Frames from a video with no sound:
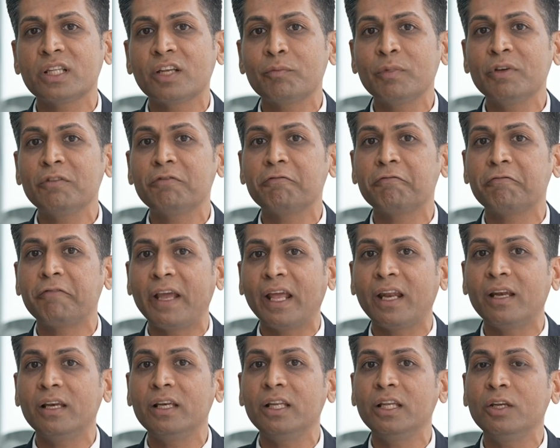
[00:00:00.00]
have been
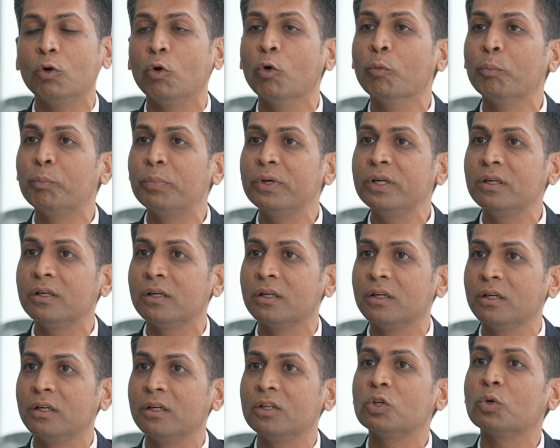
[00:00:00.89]
fairly open
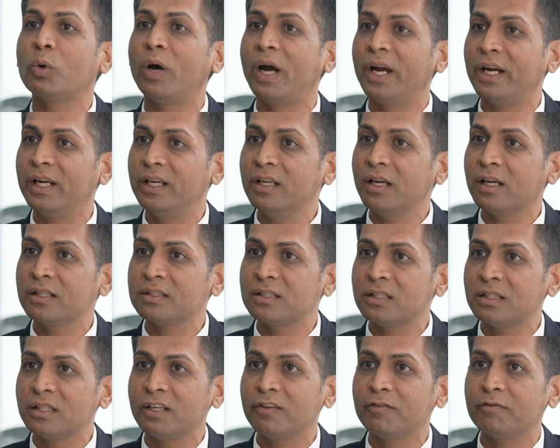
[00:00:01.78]
to ideas
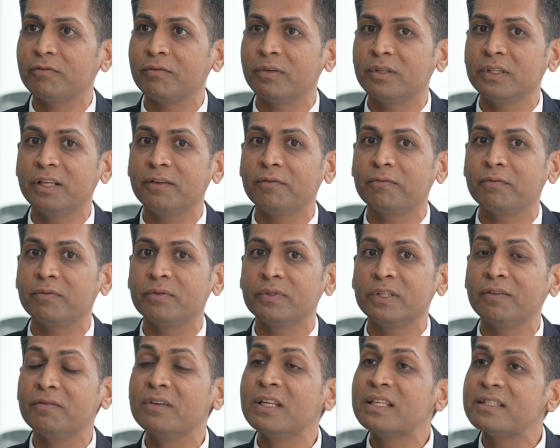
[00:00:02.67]
and
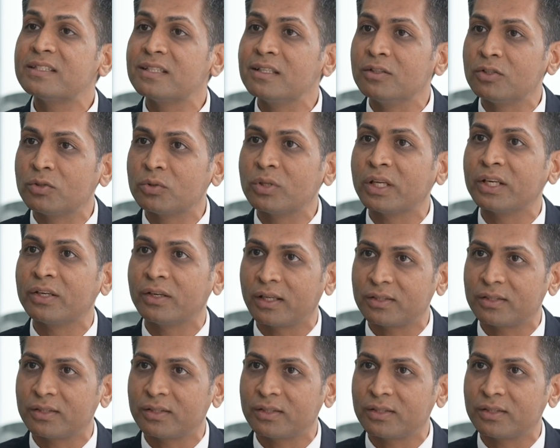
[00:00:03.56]
they've listened to the industry.